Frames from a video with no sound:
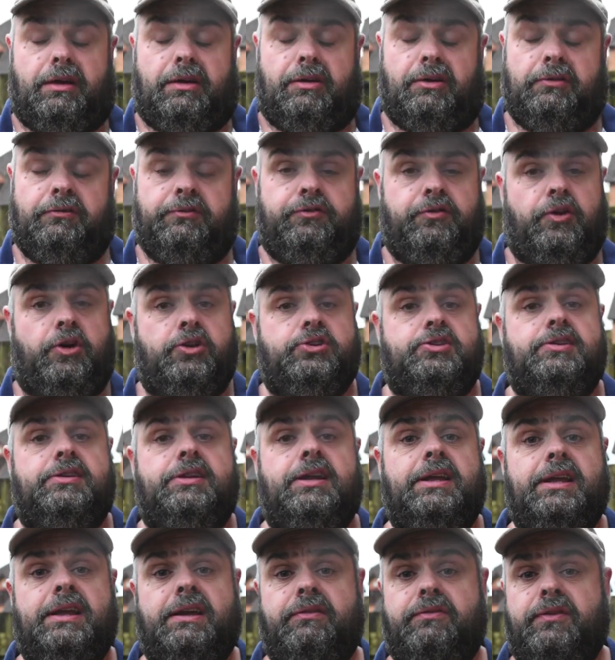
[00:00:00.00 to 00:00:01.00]

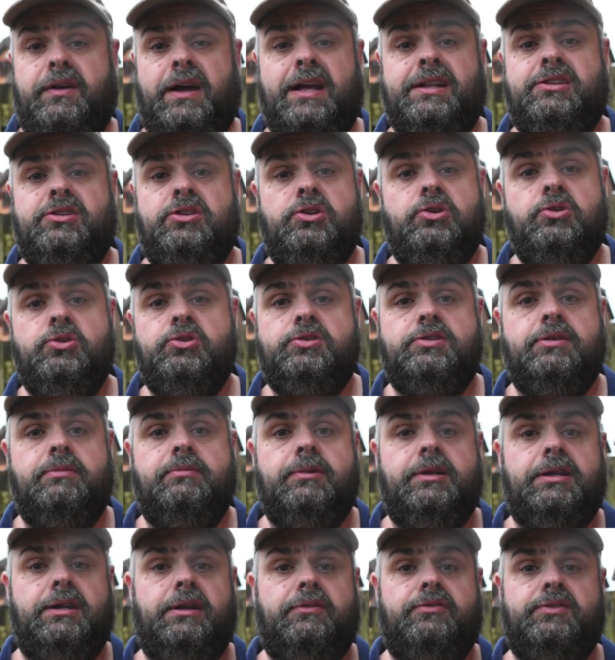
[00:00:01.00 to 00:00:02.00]
Unfortunately, I've had to use
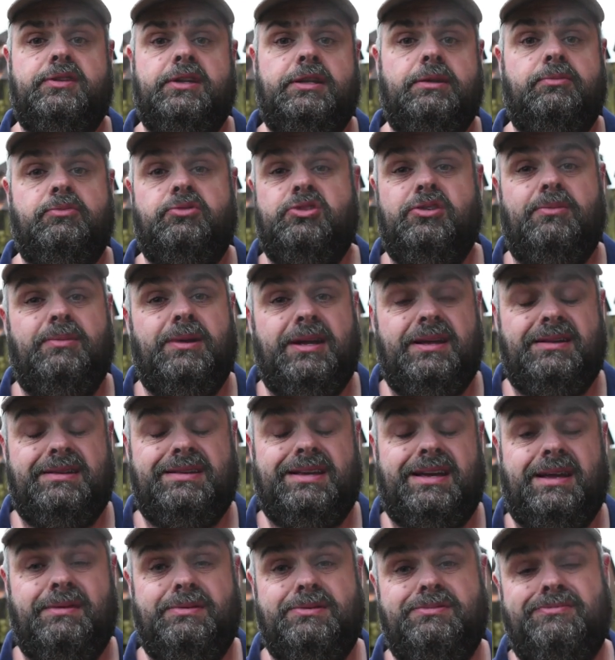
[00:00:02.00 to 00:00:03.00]
them and I've seen them too many
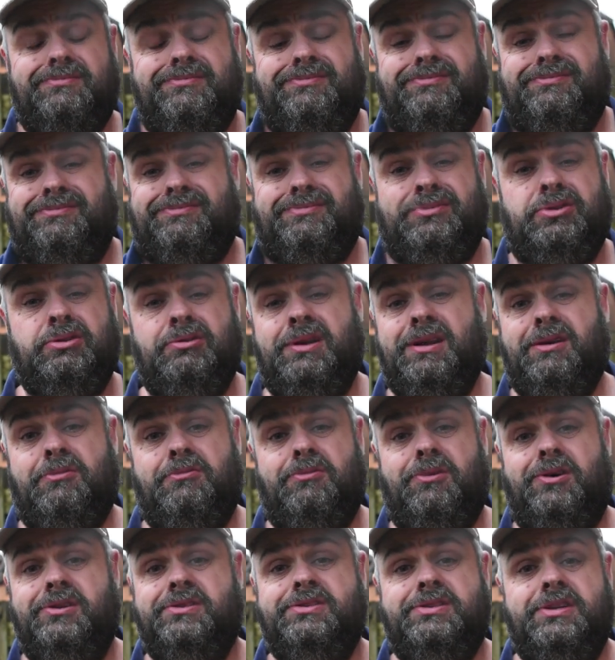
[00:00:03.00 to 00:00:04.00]
times. Doing it
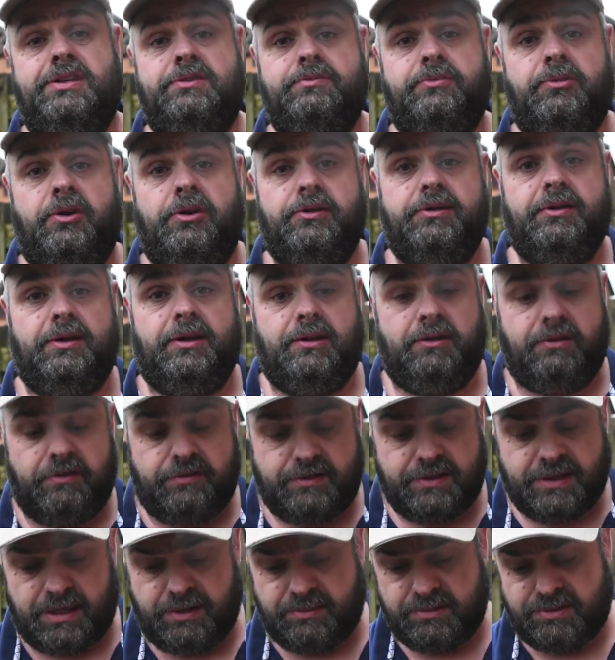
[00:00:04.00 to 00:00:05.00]
once is more than
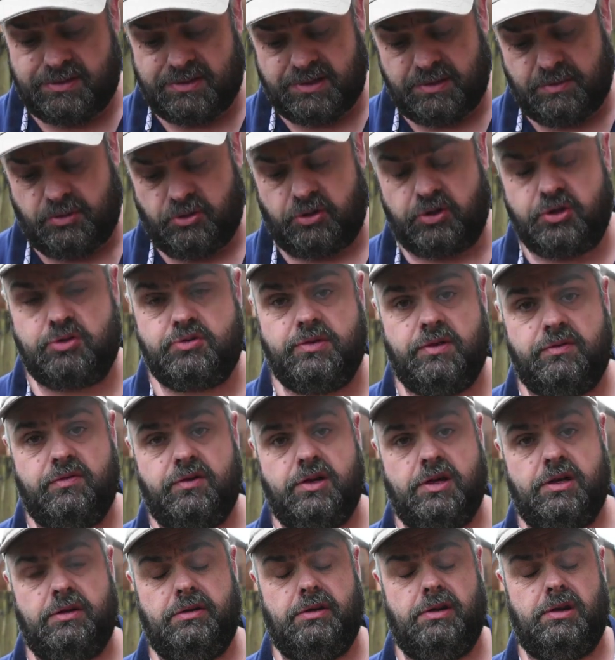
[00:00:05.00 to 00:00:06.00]
enough times, to be honest with
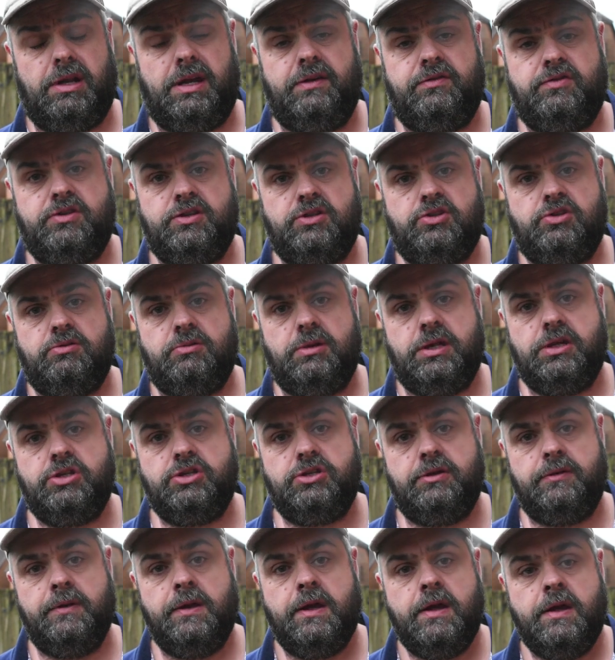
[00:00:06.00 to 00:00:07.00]
you. In the life
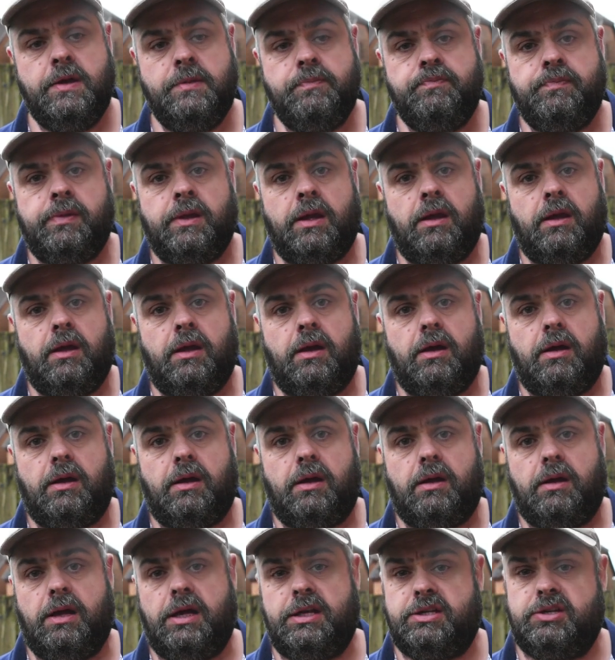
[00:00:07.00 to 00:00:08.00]
situation,
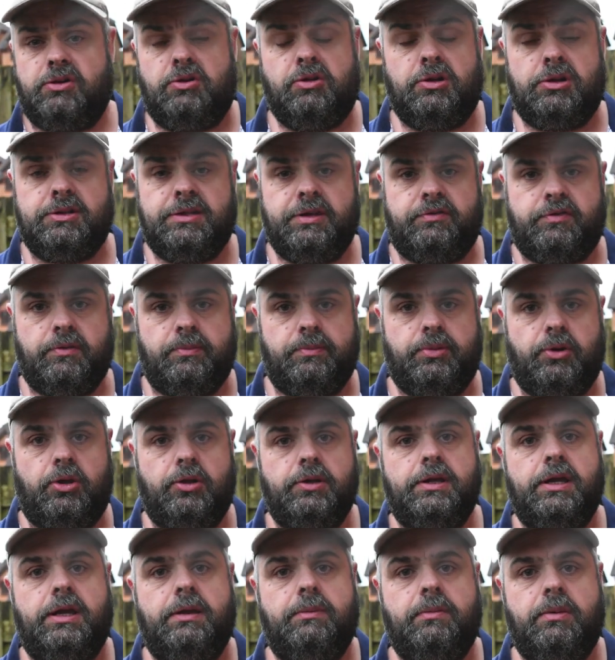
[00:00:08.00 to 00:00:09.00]
it's a whole different
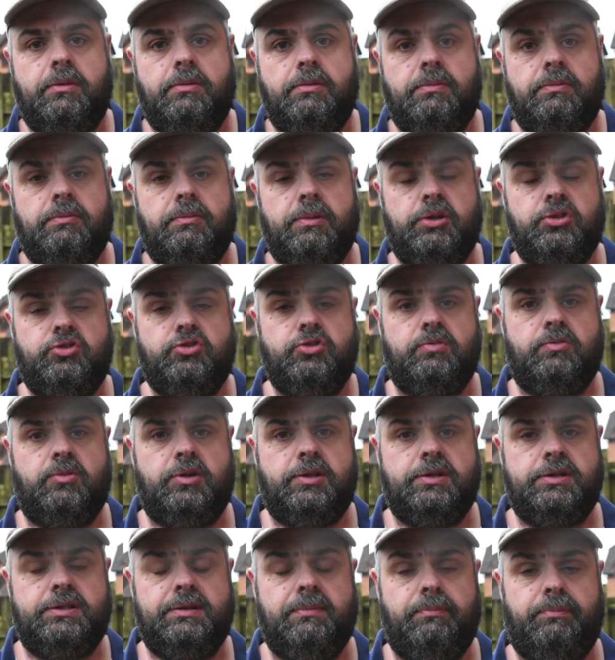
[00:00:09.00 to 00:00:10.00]
ball game when
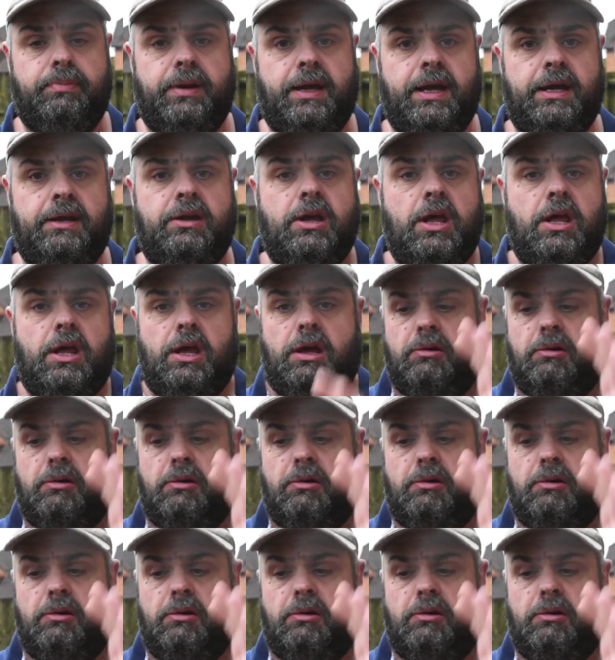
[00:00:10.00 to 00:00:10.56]
someone's in pain.